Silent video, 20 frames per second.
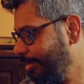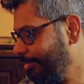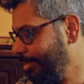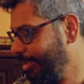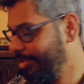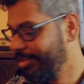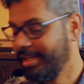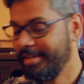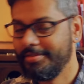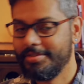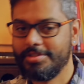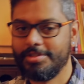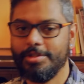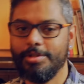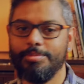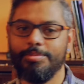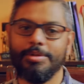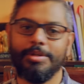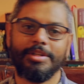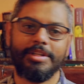on my traveler's
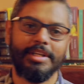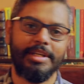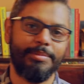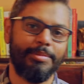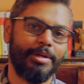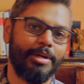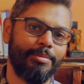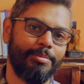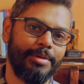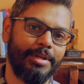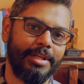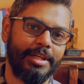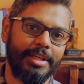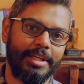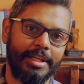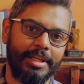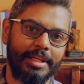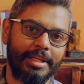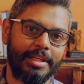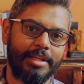notebook, I brought
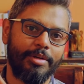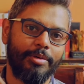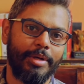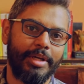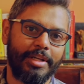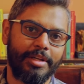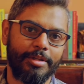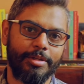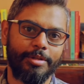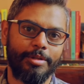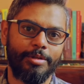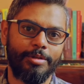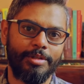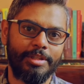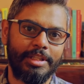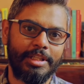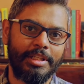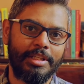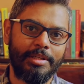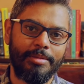my Coeco
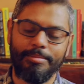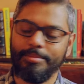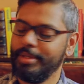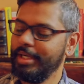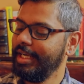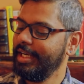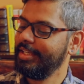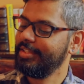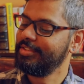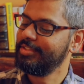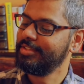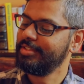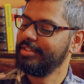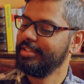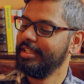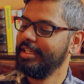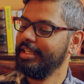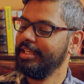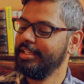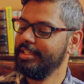brass
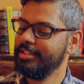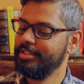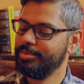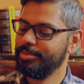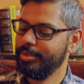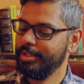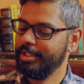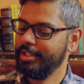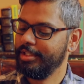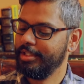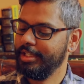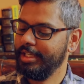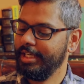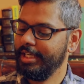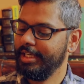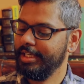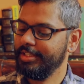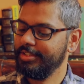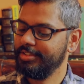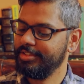as well
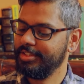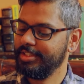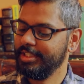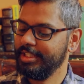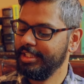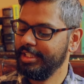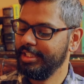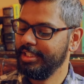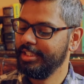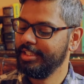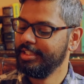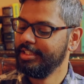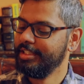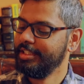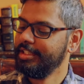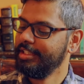as the